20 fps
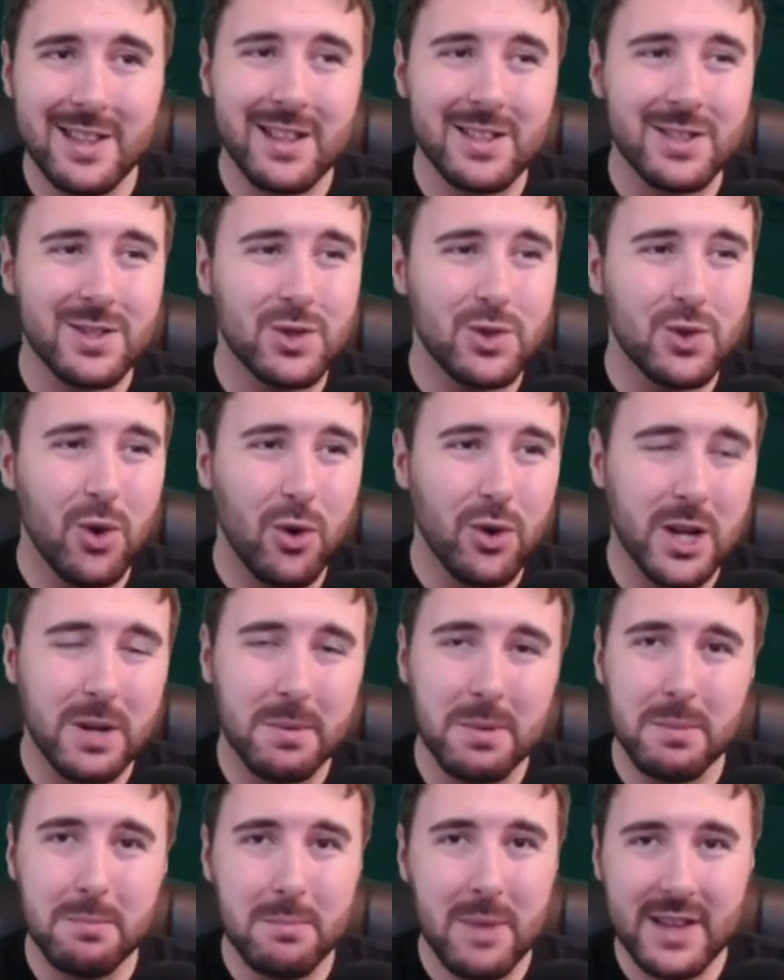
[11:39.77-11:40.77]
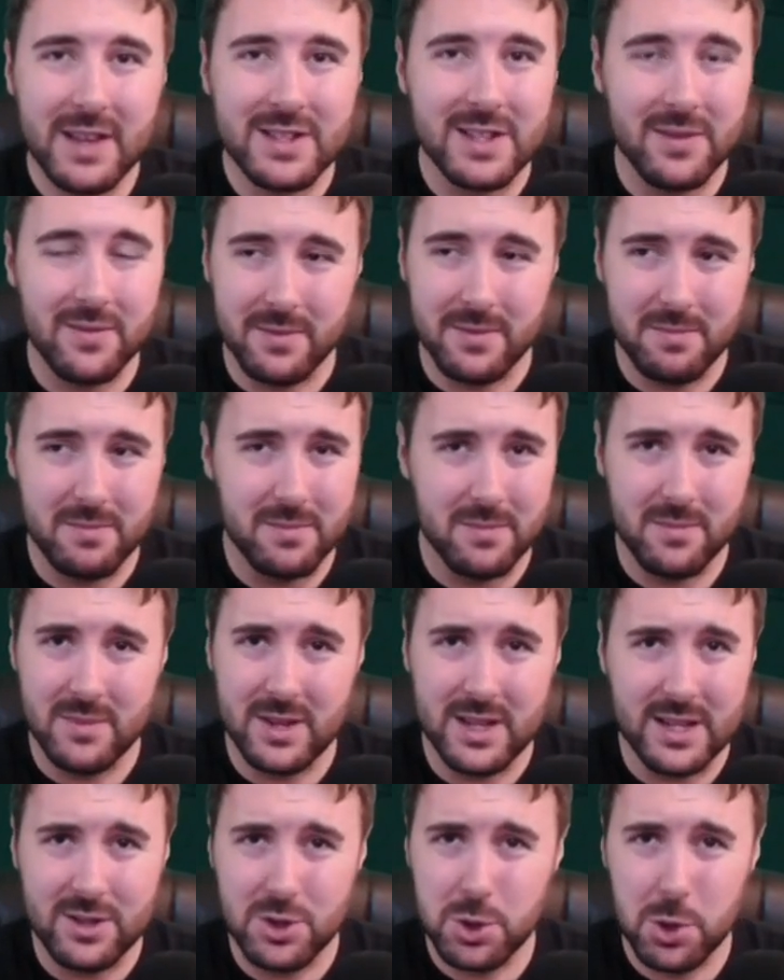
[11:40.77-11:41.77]
That's not going to be
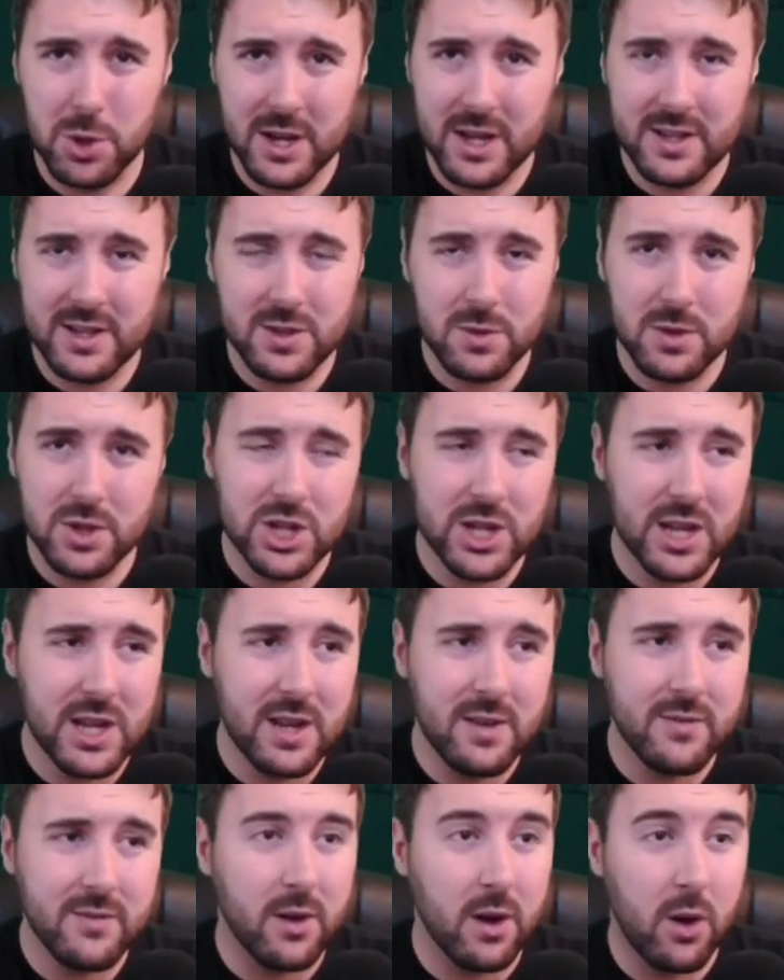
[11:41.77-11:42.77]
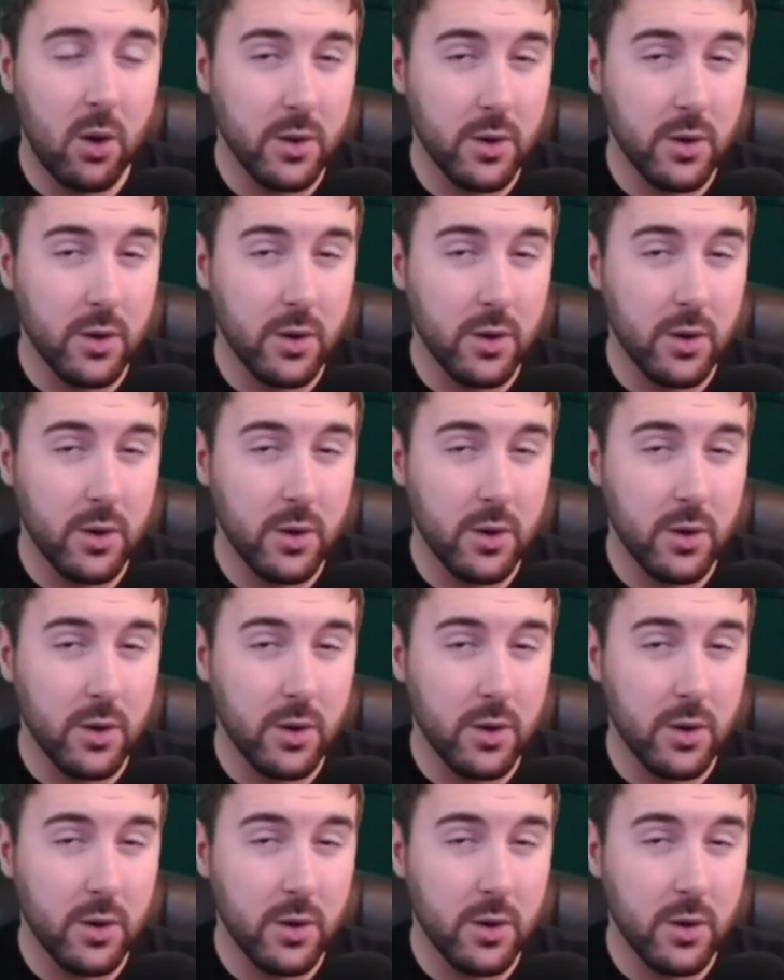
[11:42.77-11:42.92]
massively tricky to achieve.